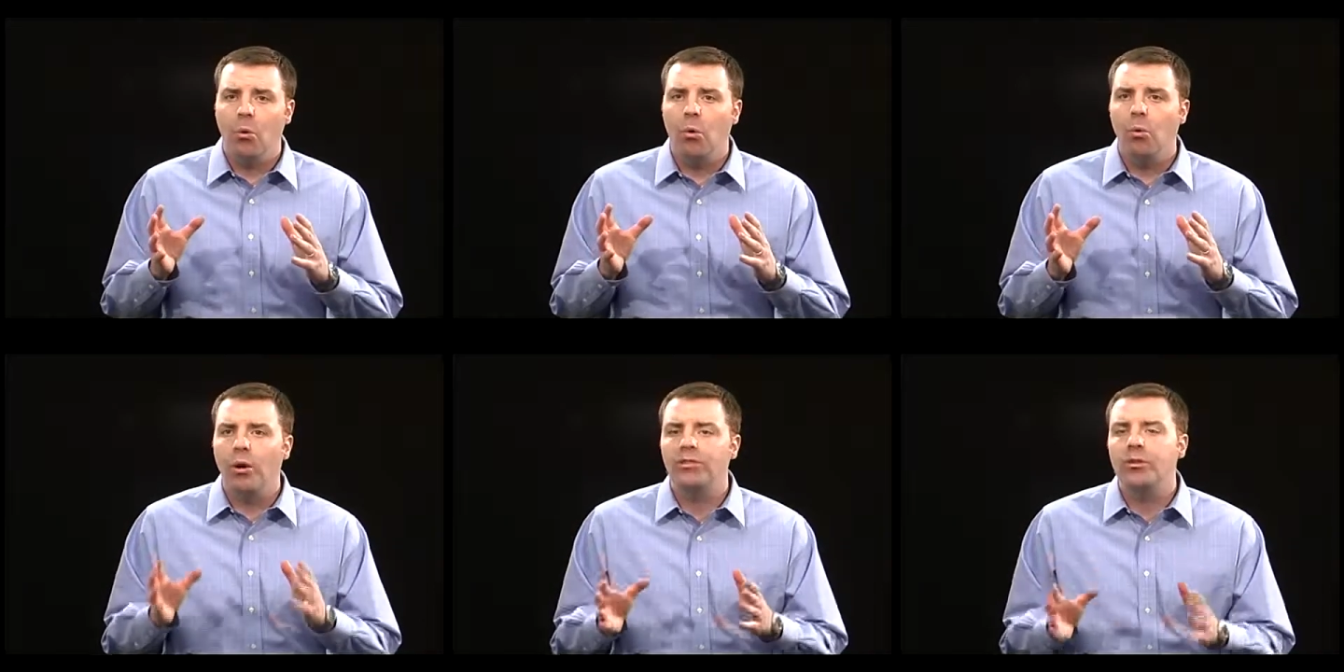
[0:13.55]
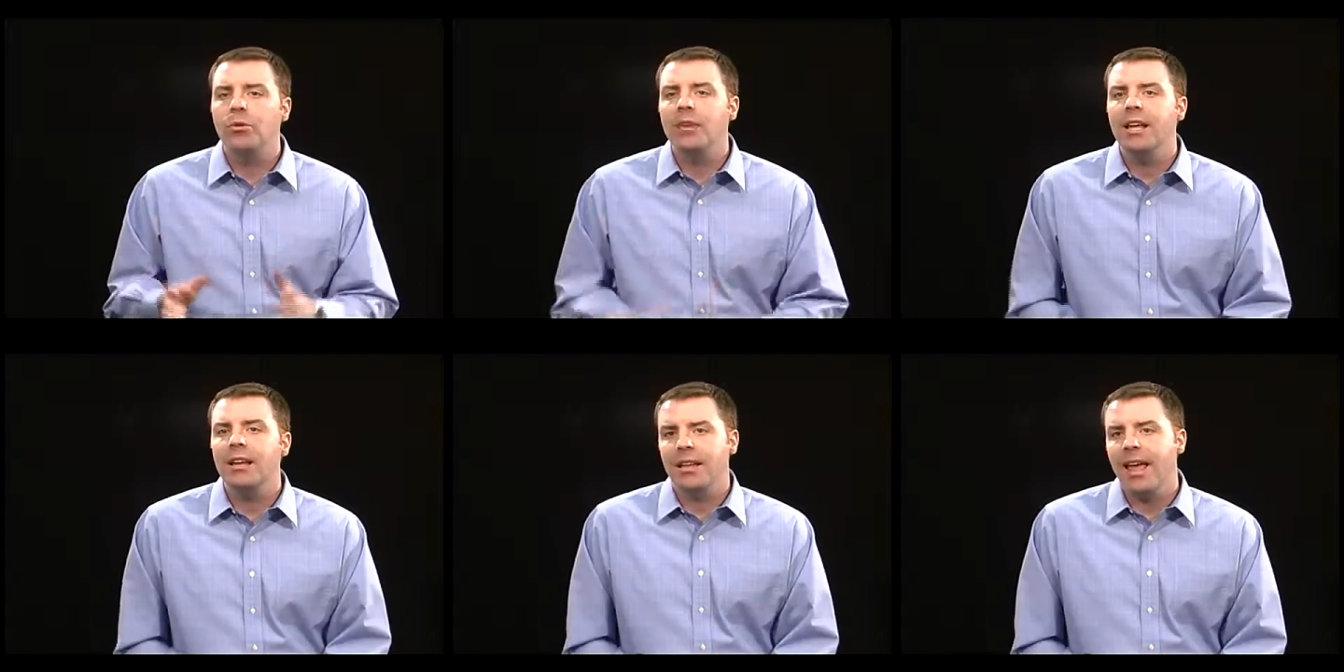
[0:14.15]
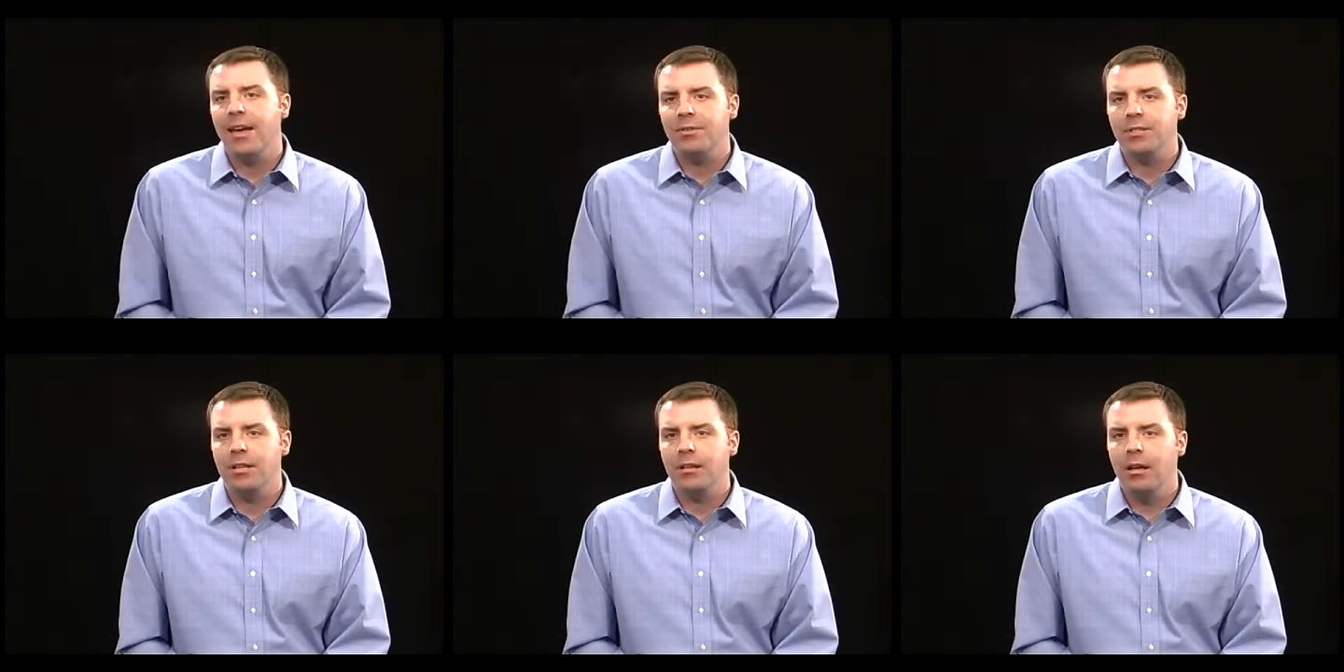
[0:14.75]
well, what do you need in
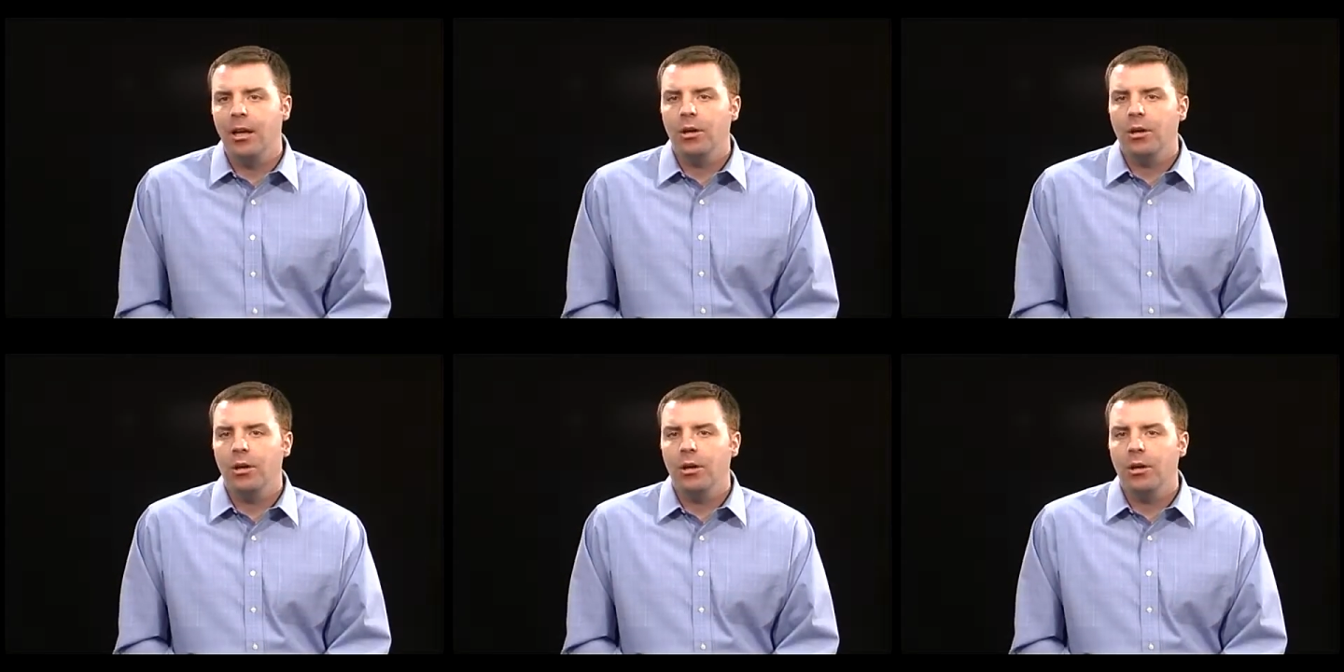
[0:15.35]
canvassing?